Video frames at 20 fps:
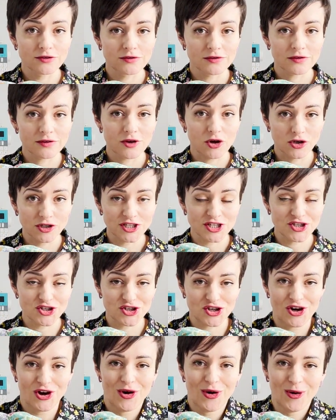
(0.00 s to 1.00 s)

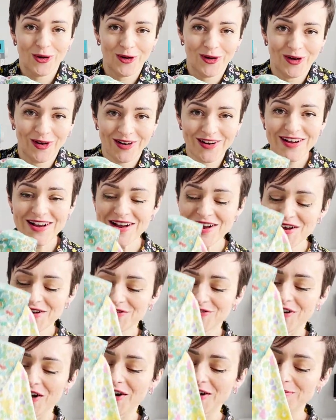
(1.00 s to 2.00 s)
cottagecore
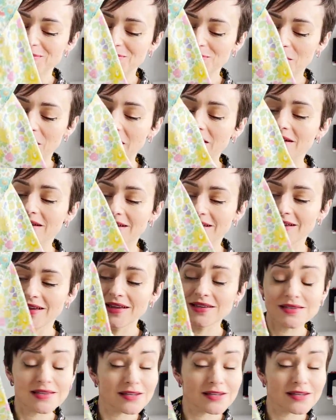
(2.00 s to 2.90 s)
vibes one. It's a